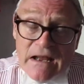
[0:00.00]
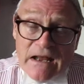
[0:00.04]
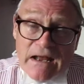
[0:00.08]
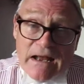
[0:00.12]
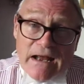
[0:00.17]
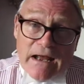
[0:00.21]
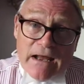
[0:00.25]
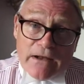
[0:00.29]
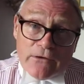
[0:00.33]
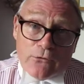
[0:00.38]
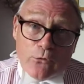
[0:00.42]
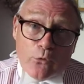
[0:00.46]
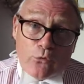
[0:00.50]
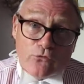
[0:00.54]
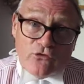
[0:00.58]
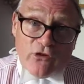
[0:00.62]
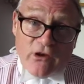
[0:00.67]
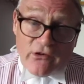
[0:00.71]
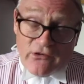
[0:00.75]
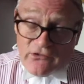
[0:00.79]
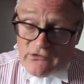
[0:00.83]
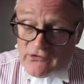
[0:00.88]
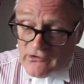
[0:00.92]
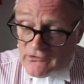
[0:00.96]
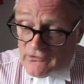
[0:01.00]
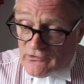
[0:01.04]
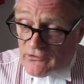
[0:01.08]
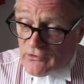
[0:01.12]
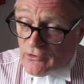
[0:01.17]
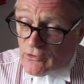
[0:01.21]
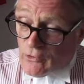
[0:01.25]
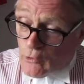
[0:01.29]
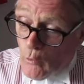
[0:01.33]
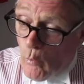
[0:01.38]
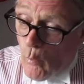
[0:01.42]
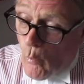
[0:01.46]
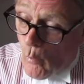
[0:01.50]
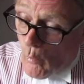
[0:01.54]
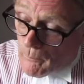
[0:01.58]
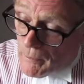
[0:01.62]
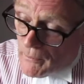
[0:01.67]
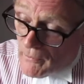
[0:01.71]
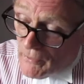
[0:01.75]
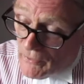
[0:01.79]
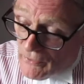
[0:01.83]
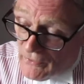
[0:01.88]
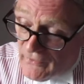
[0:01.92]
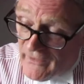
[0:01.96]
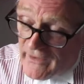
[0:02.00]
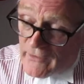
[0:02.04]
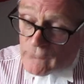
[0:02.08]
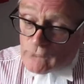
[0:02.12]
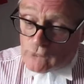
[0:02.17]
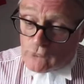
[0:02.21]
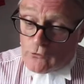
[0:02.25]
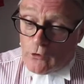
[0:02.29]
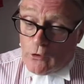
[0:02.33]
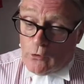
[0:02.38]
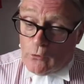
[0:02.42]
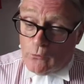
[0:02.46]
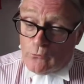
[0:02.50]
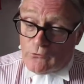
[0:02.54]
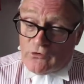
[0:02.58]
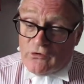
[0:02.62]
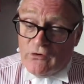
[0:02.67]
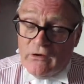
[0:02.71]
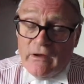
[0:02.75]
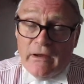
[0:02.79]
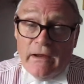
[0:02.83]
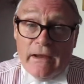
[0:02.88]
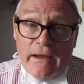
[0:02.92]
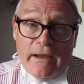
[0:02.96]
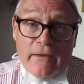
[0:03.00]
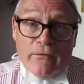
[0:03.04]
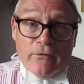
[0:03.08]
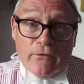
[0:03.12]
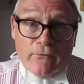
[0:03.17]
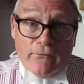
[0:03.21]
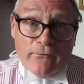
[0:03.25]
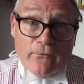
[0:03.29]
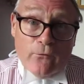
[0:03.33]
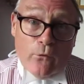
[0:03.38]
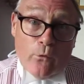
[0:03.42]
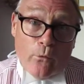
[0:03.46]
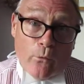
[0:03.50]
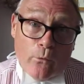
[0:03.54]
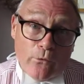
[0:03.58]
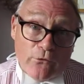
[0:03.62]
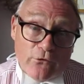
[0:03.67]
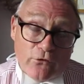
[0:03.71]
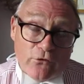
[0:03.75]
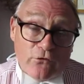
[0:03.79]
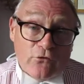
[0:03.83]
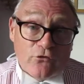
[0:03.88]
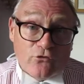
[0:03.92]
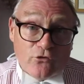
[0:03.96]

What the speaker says: and Lord Justice Thorpe then wrote in the foreword,